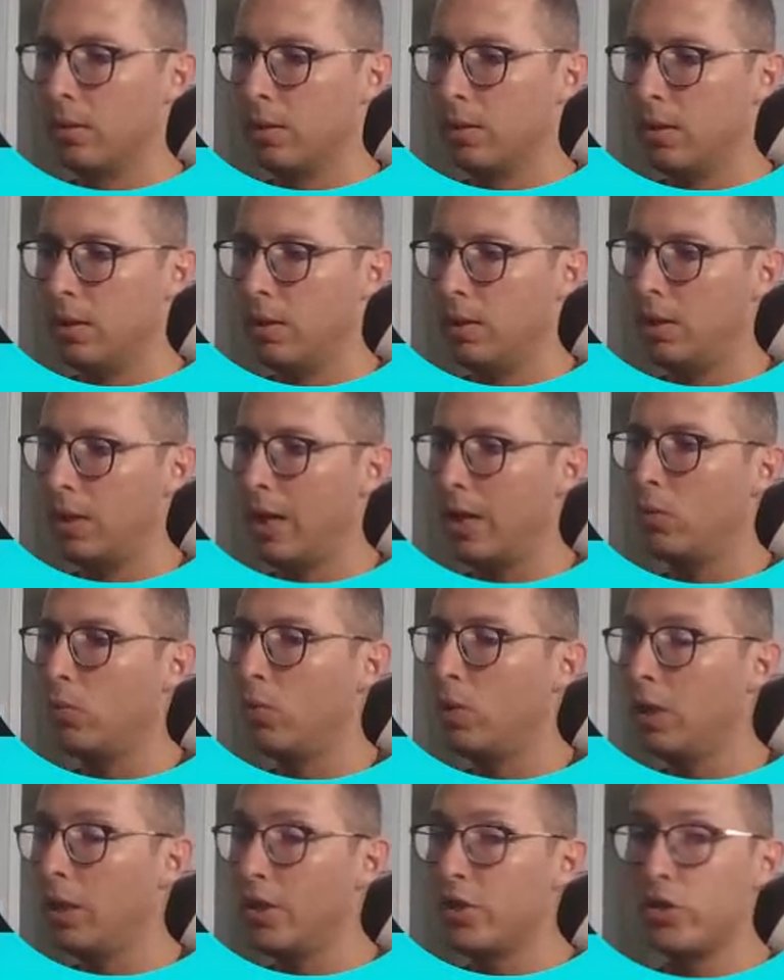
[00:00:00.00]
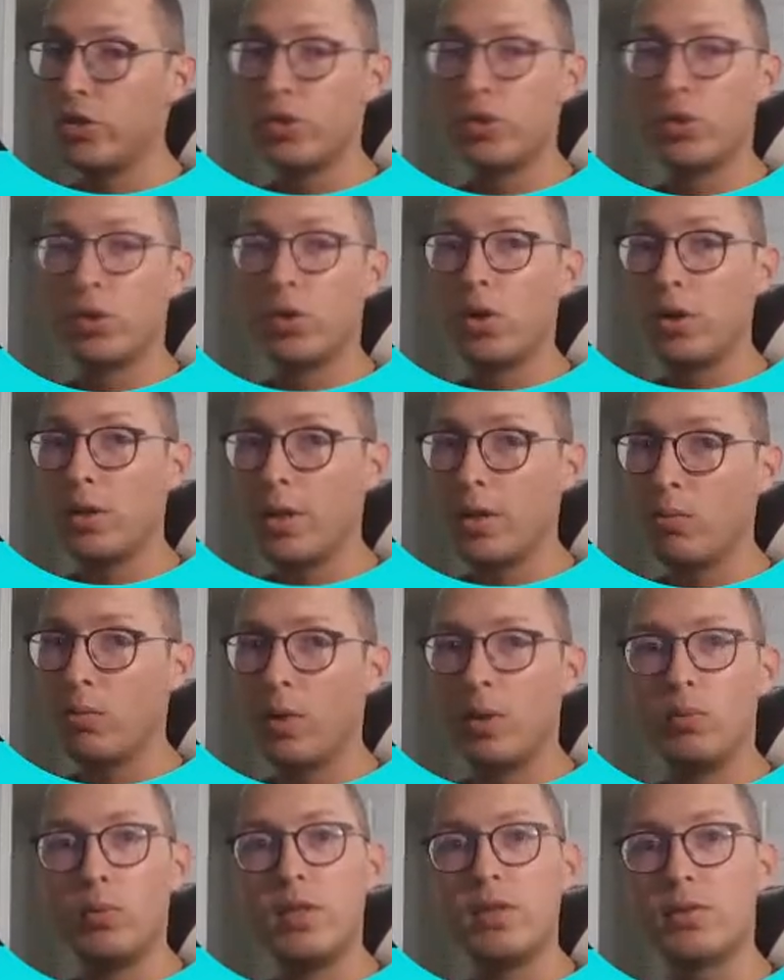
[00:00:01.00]
And that will ensure that
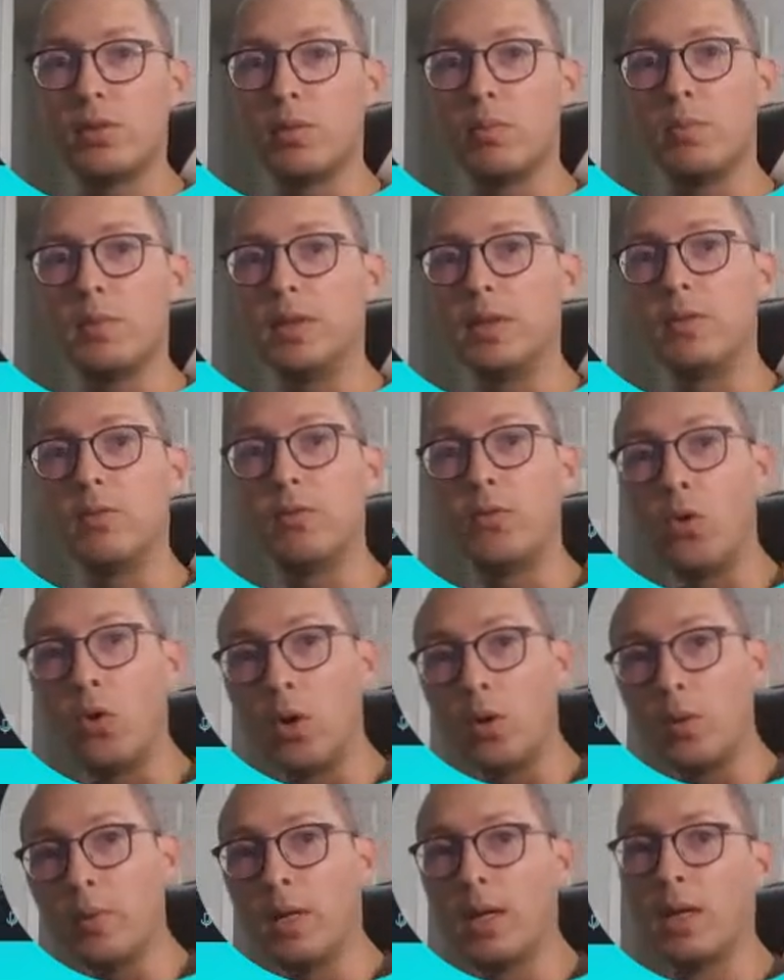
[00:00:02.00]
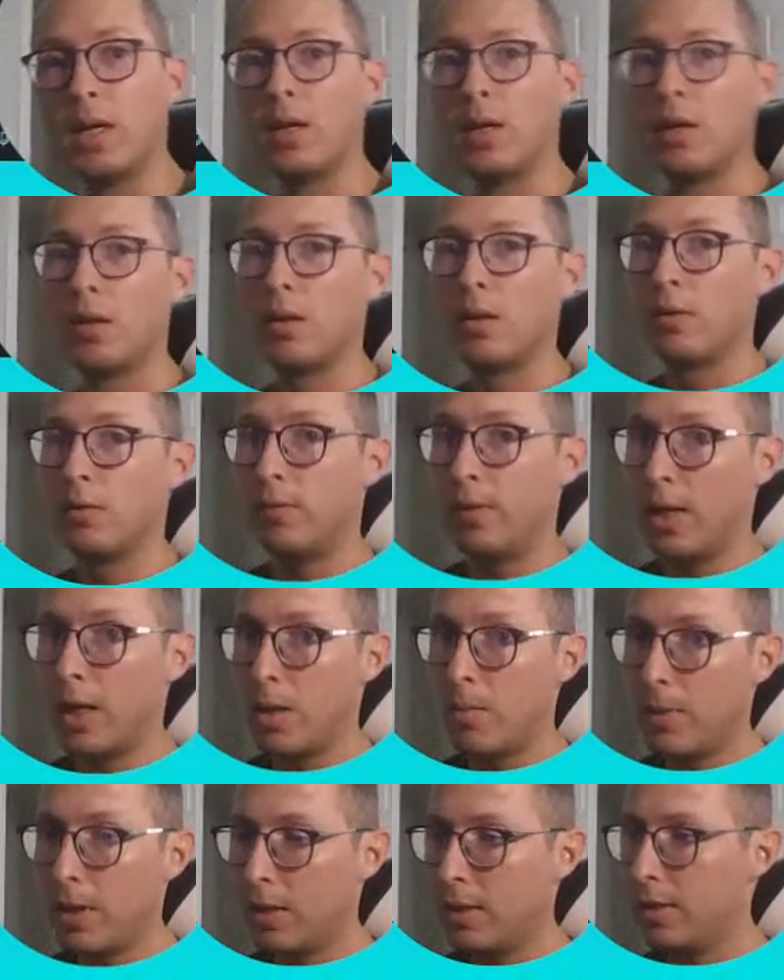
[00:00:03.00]
when we submit the form,
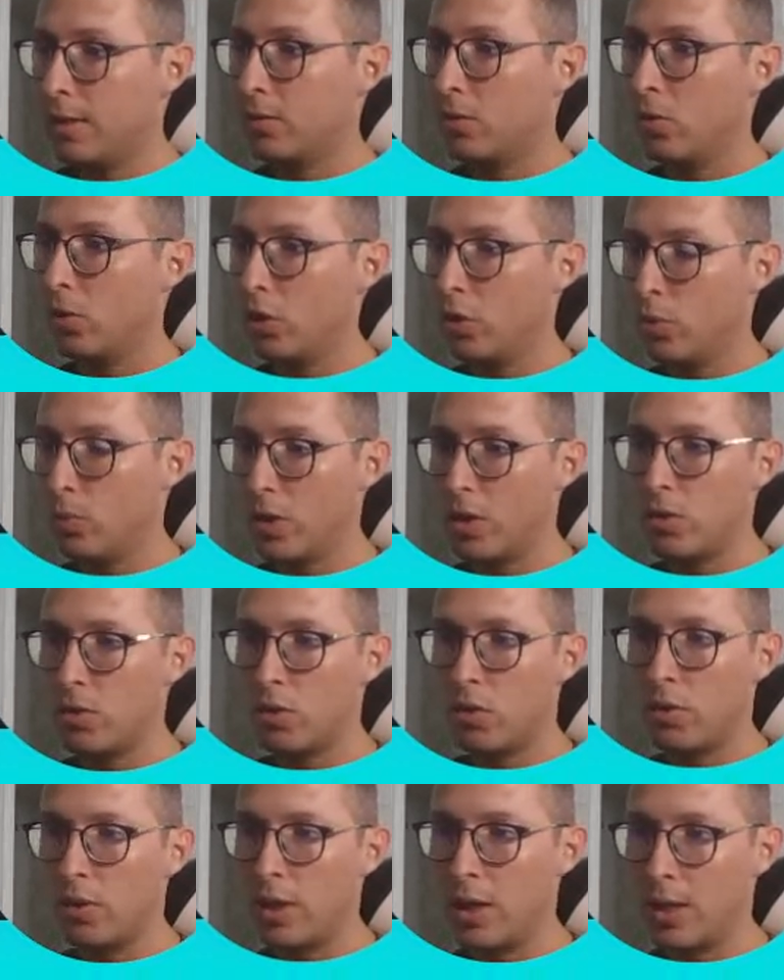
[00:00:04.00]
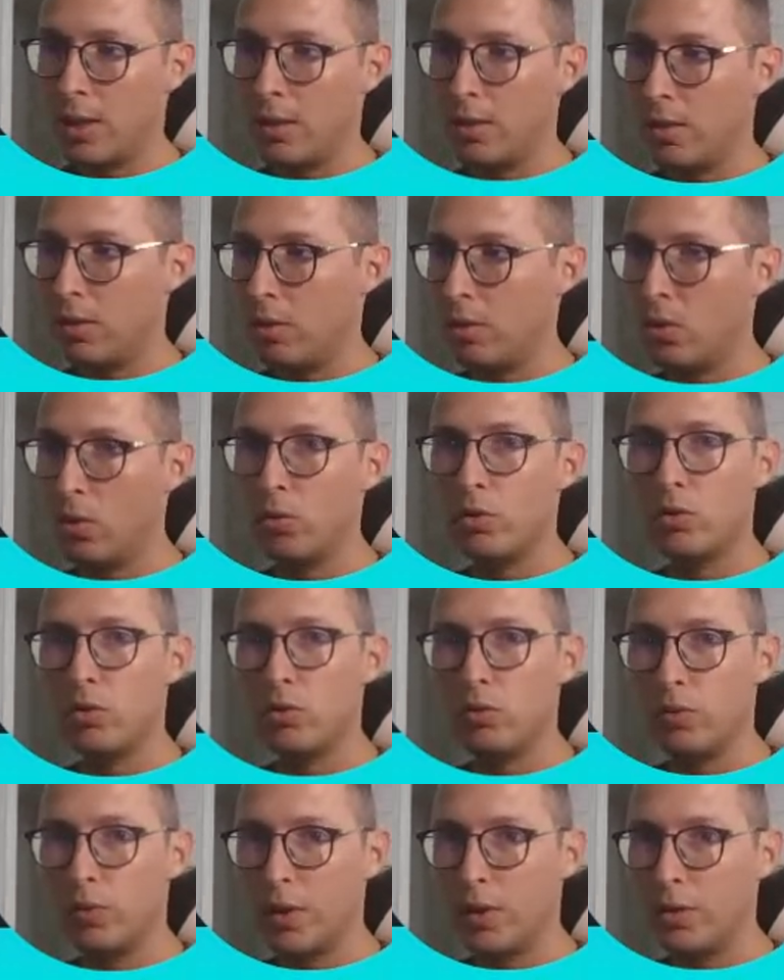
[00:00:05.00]
Filament is going to make sure that those two
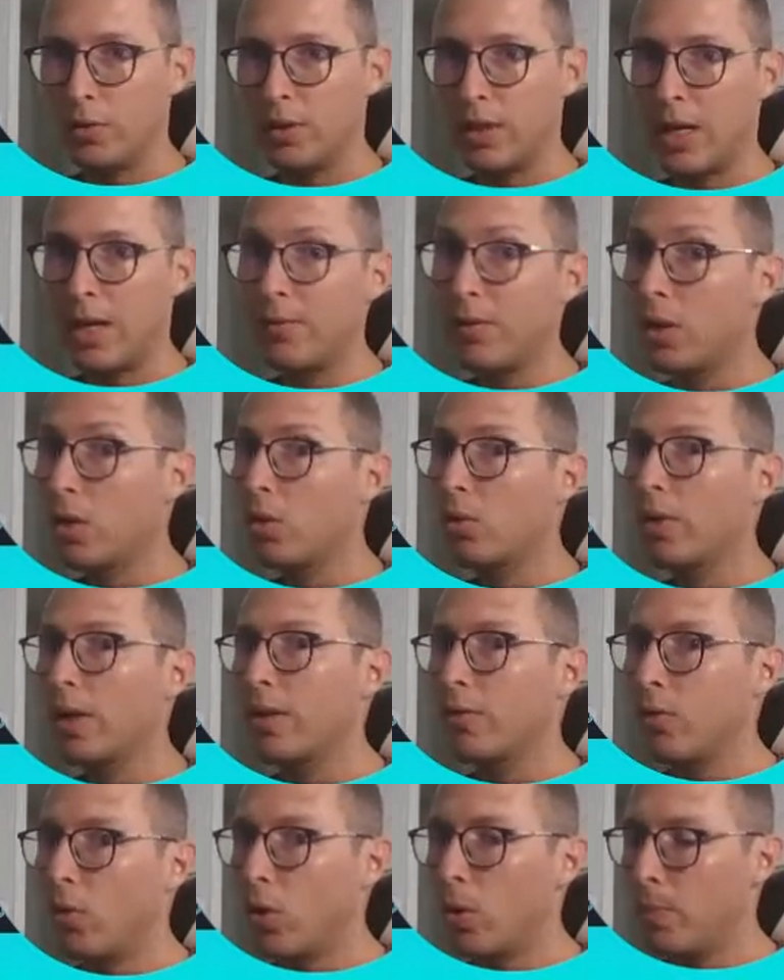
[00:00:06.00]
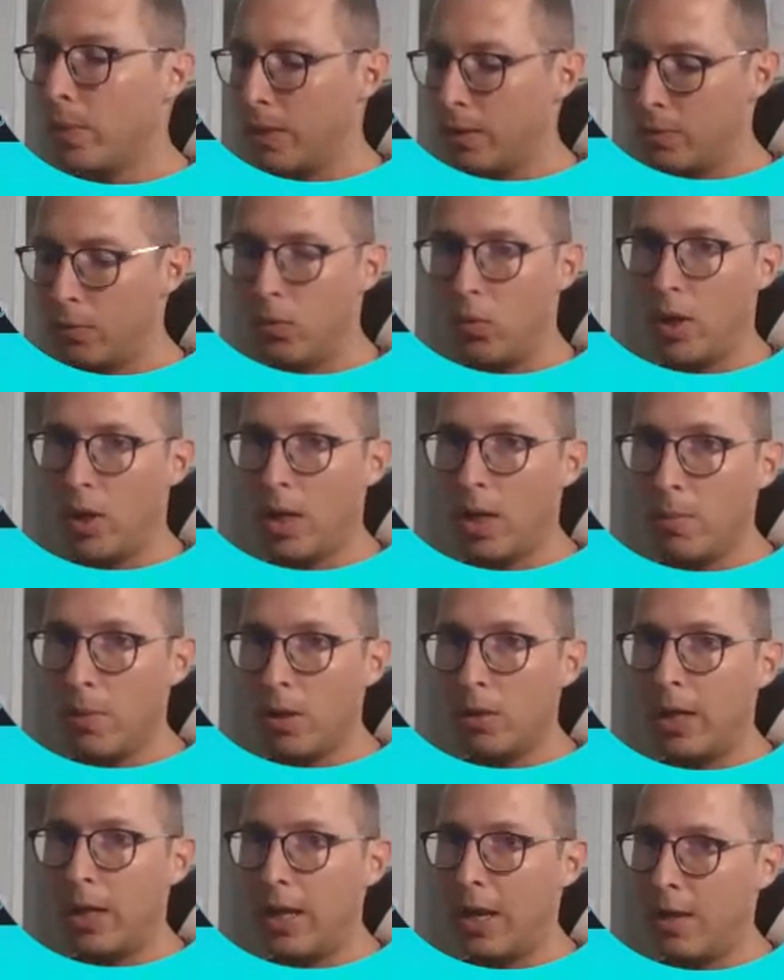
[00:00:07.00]
fields have the correct format for
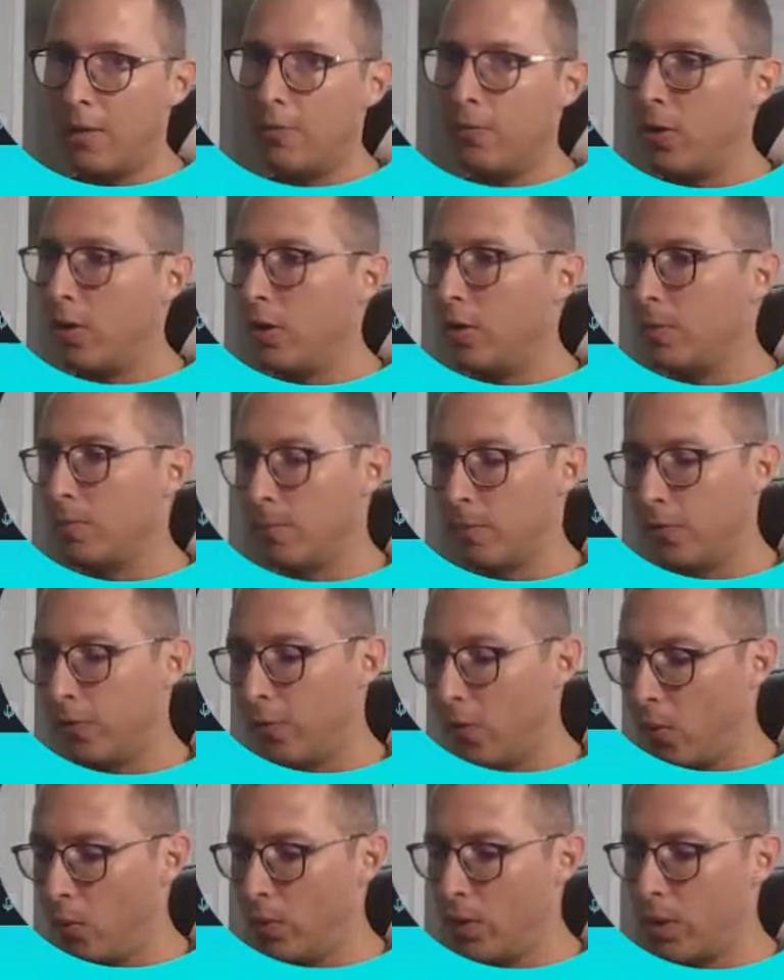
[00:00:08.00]
email and phone.